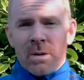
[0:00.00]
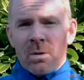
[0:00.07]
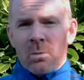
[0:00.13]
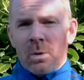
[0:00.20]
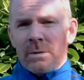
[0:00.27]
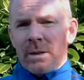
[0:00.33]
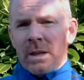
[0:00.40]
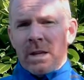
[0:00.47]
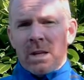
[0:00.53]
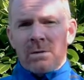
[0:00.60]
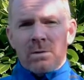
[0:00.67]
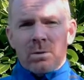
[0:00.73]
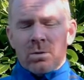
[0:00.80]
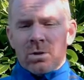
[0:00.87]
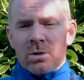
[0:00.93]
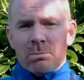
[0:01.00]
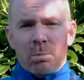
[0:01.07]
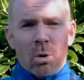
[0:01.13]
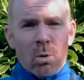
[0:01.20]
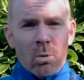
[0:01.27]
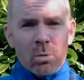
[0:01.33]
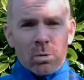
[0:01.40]
whether they give you
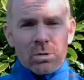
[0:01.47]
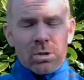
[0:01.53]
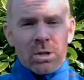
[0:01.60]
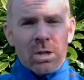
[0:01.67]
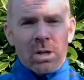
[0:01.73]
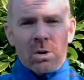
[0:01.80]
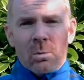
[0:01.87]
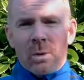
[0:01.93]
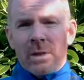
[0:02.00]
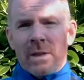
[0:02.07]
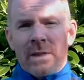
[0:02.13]
support, whether